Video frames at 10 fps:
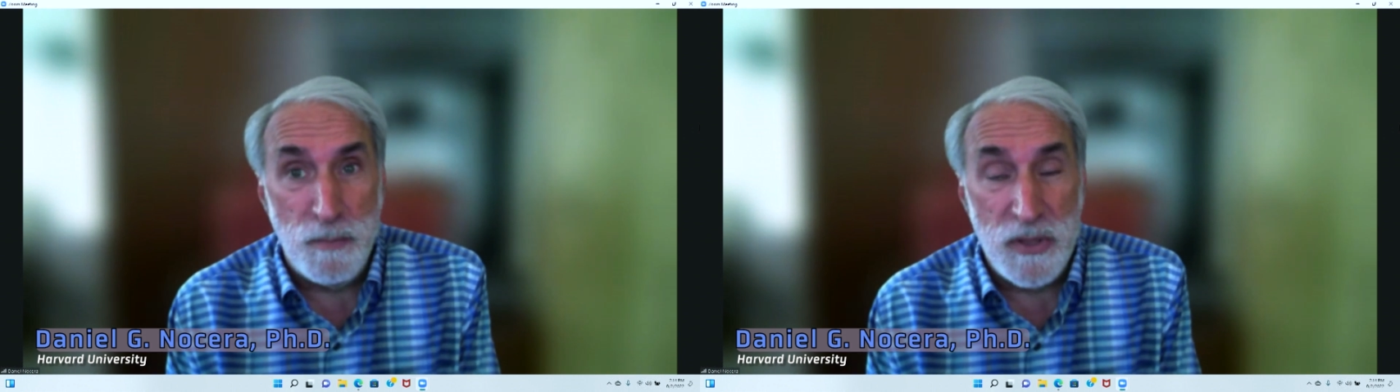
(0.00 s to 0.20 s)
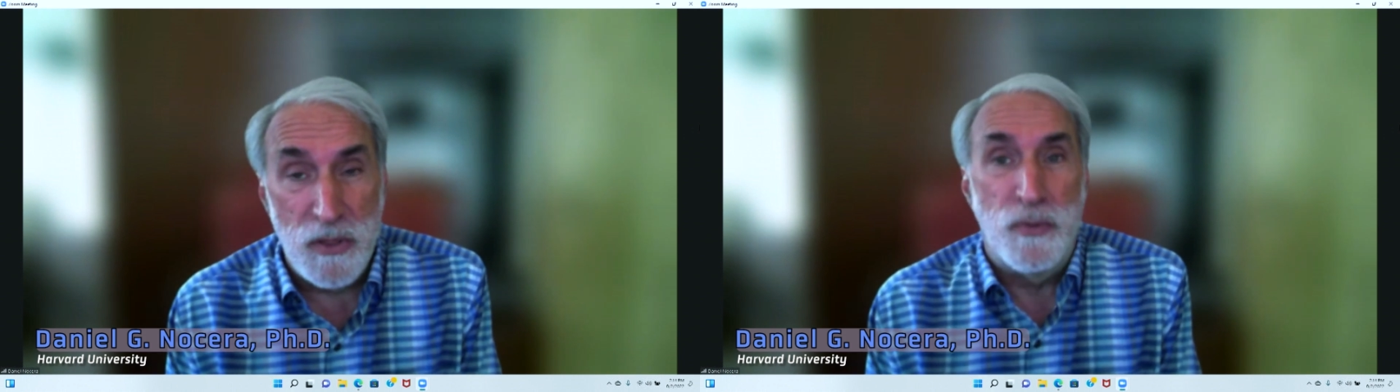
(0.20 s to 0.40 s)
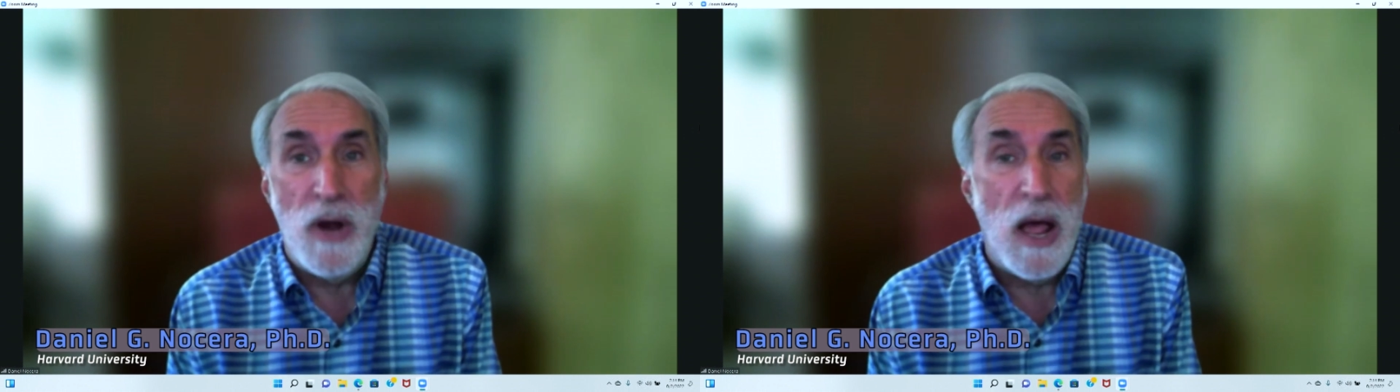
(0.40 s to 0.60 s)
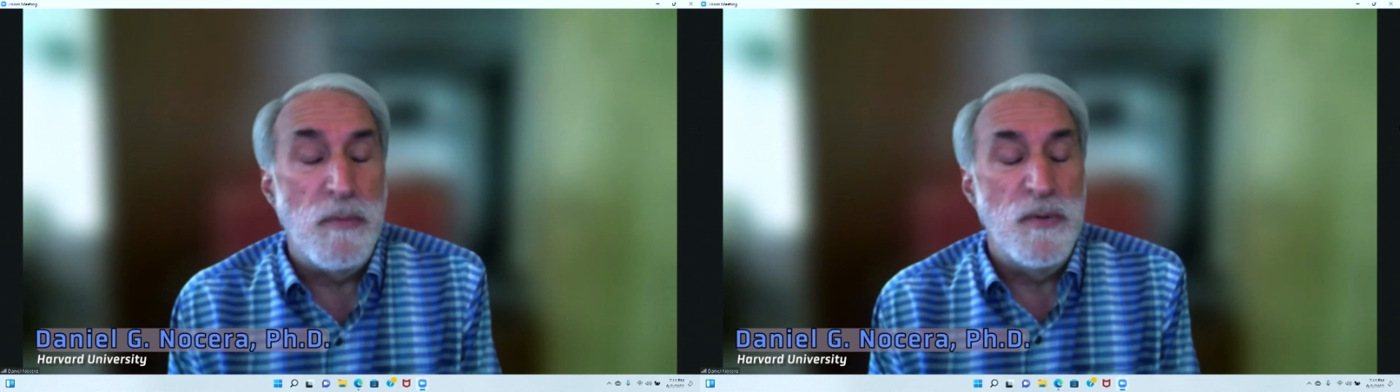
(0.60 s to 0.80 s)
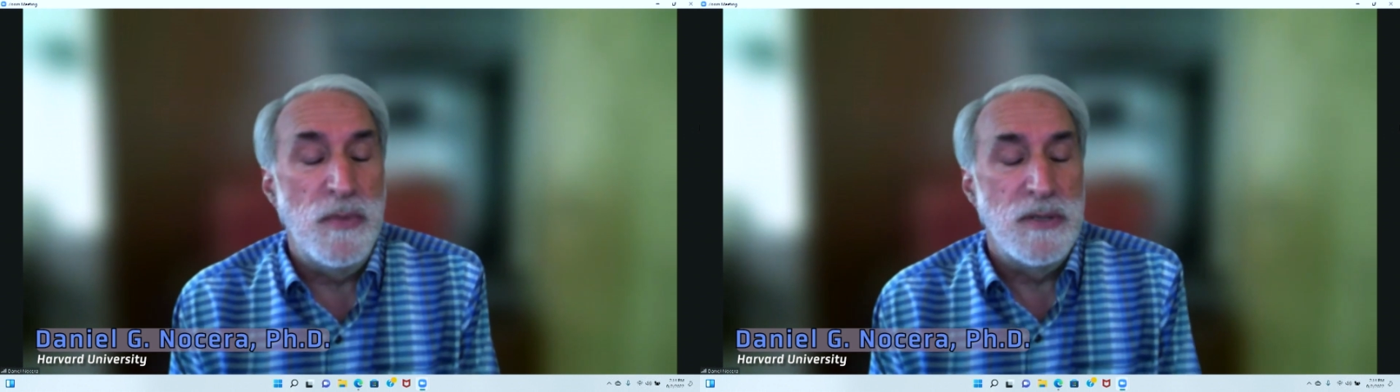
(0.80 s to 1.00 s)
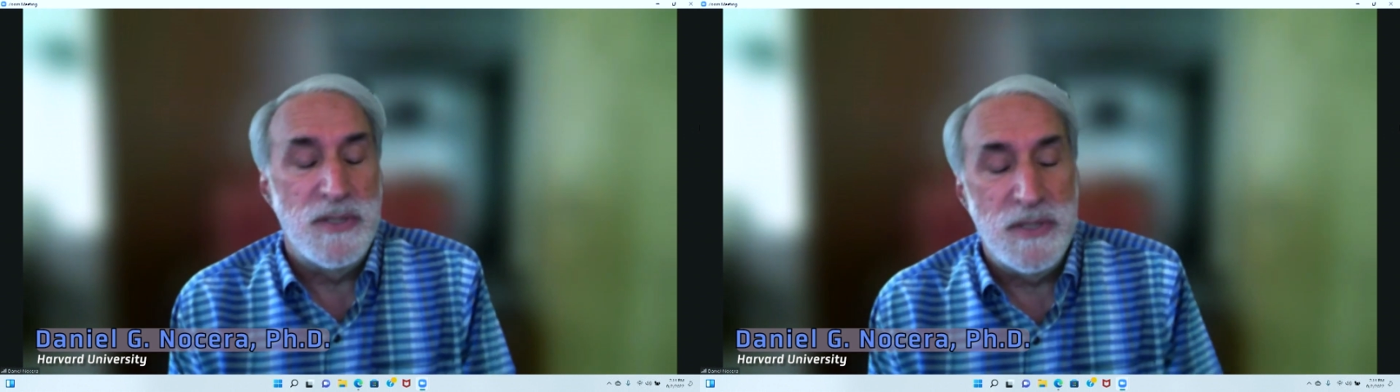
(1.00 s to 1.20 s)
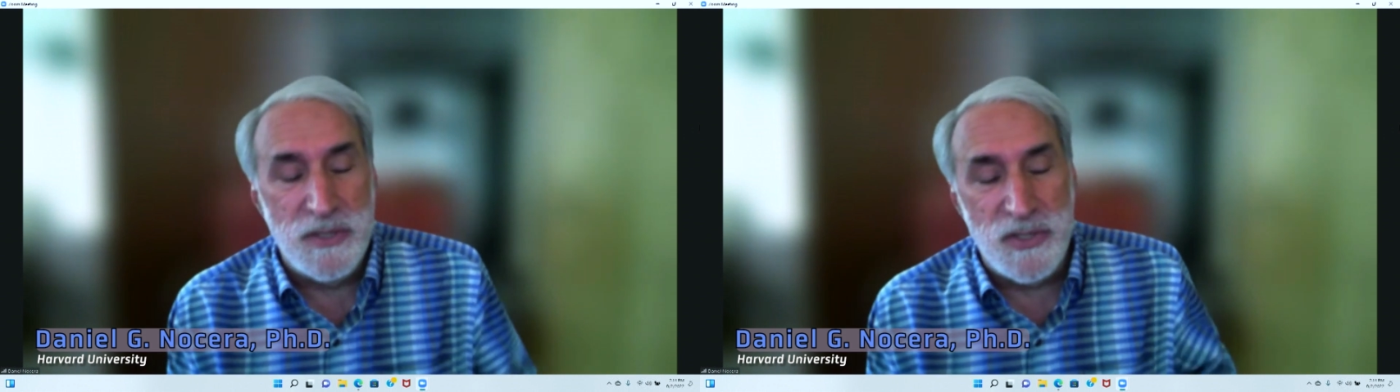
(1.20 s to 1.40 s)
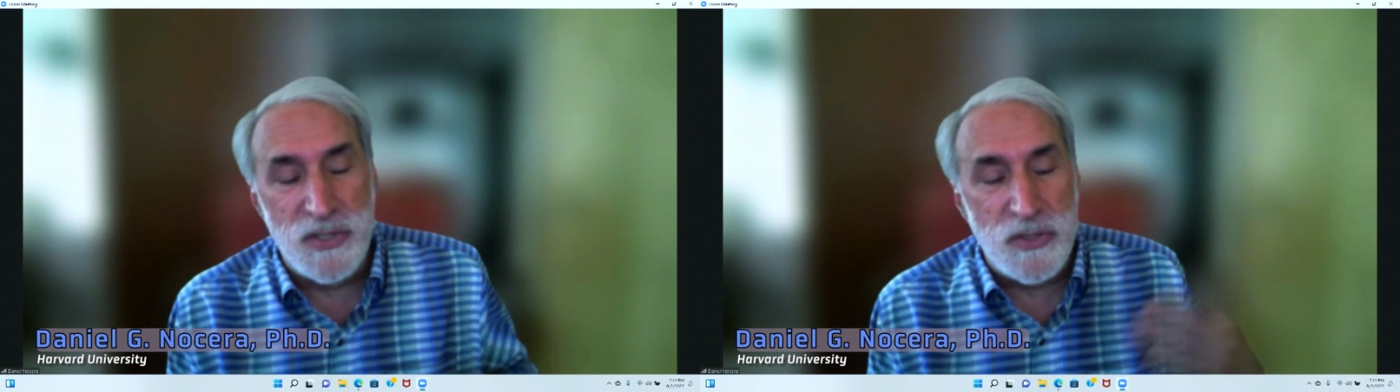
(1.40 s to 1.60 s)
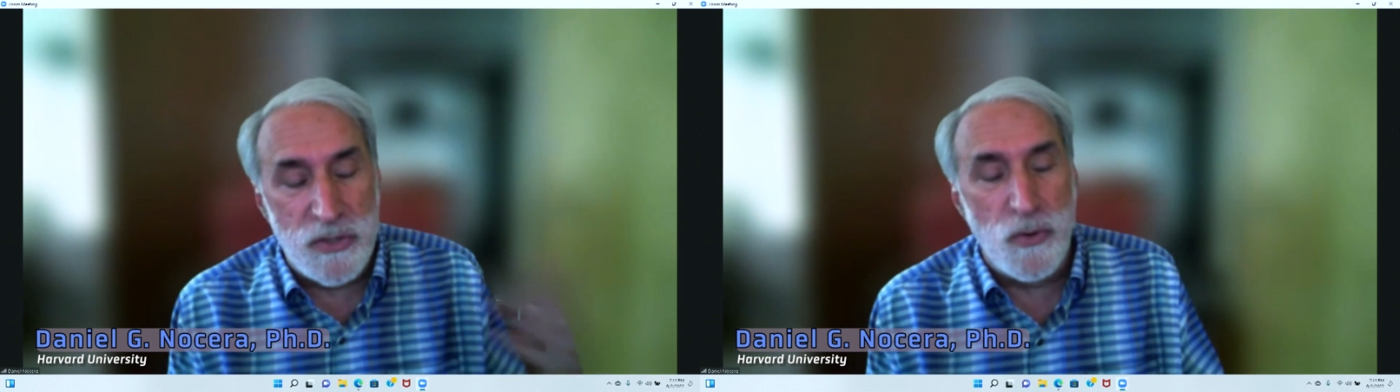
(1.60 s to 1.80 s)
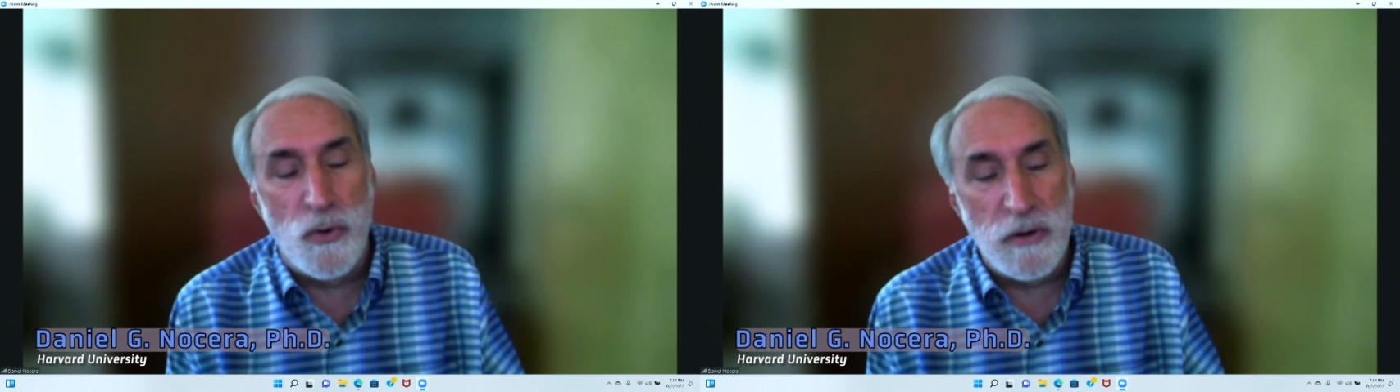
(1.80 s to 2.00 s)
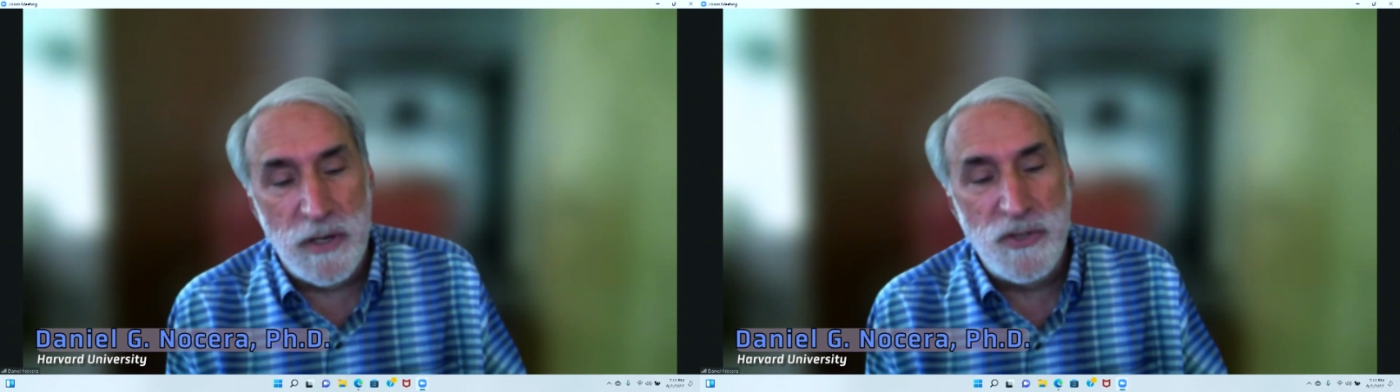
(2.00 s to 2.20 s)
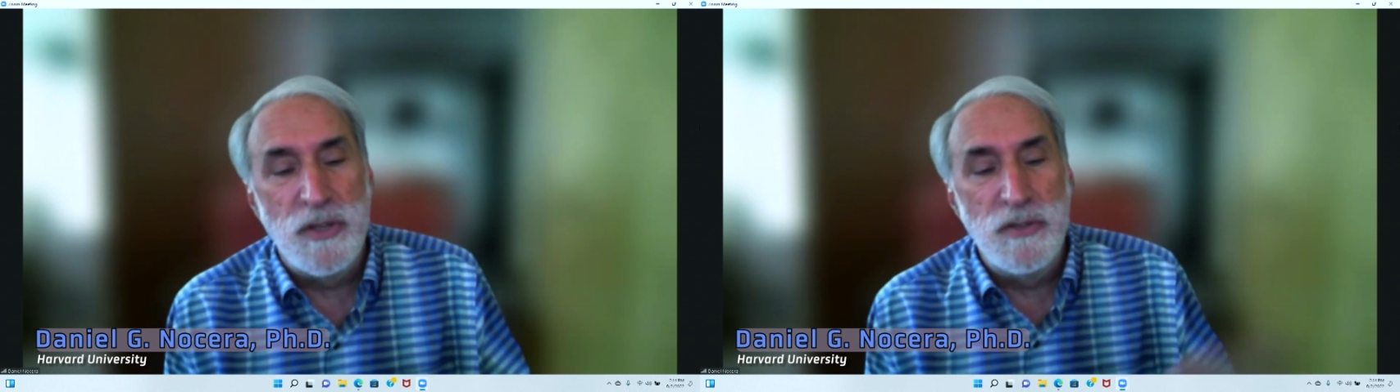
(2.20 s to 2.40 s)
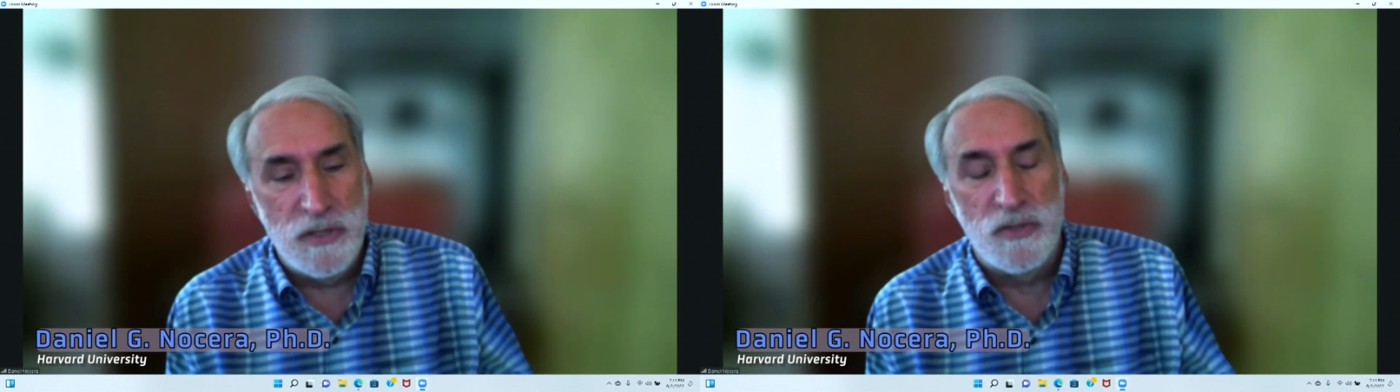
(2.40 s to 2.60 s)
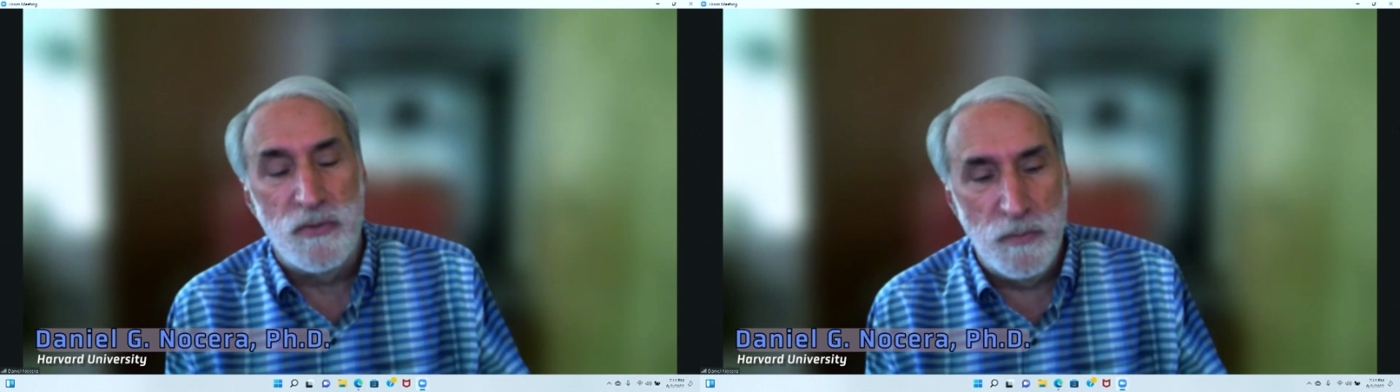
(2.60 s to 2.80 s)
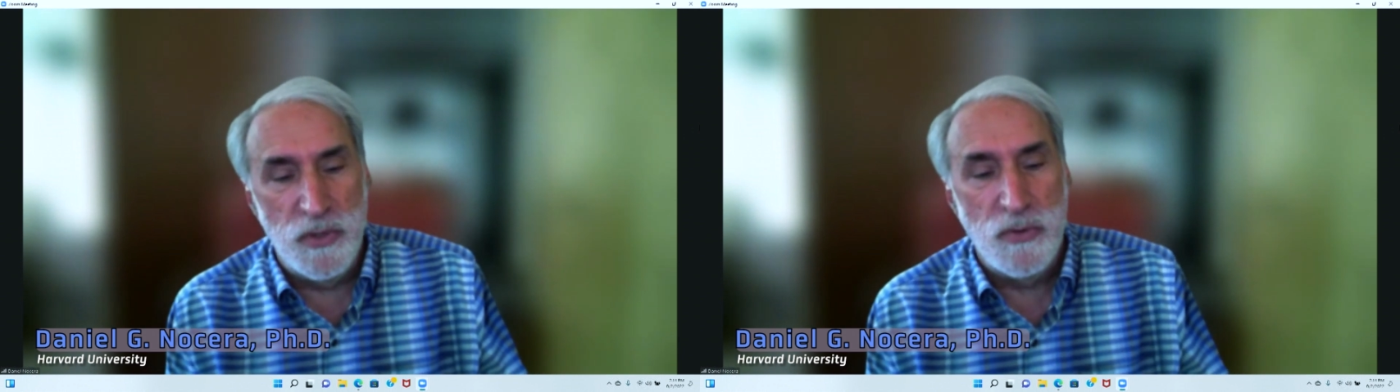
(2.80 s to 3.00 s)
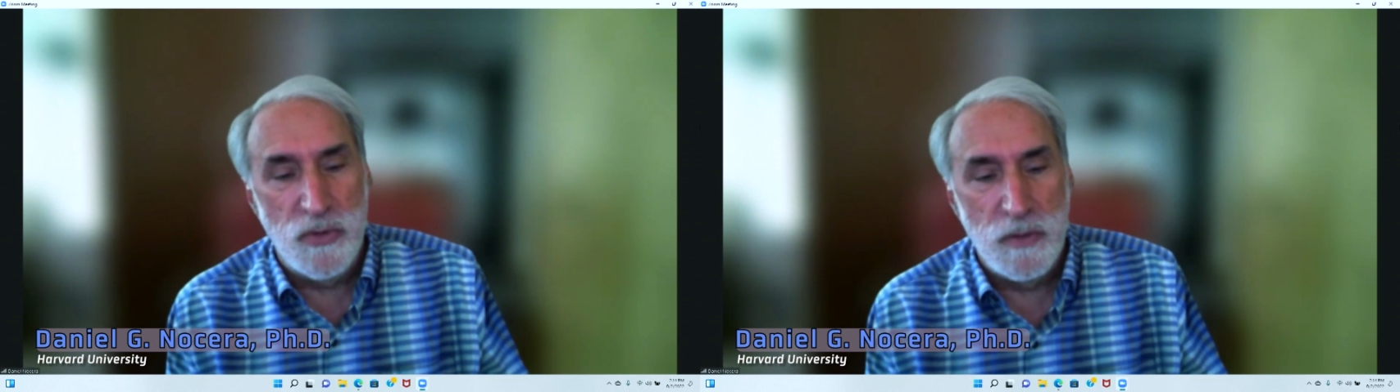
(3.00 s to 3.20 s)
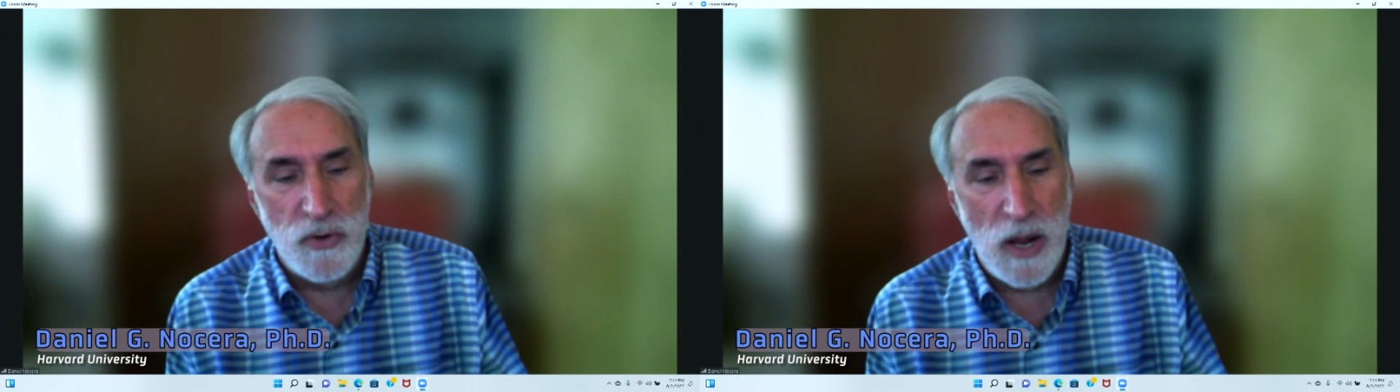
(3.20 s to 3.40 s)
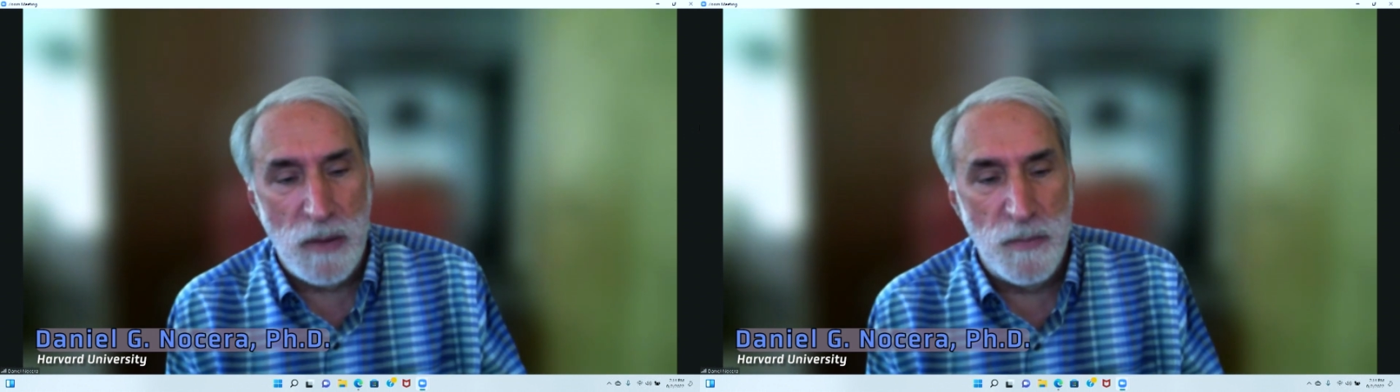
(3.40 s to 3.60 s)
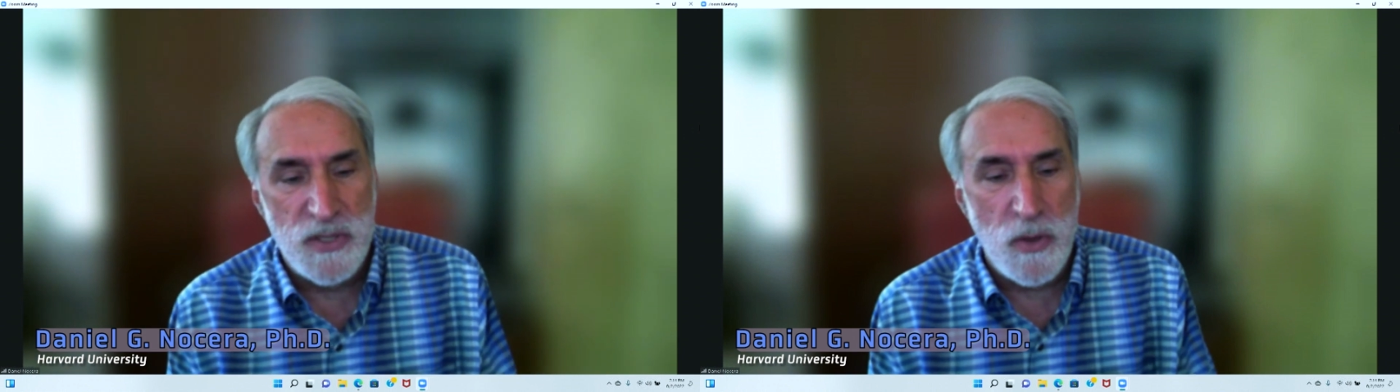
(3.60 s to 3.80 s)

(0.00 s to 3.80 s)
but the problem is the storage and distribution problem.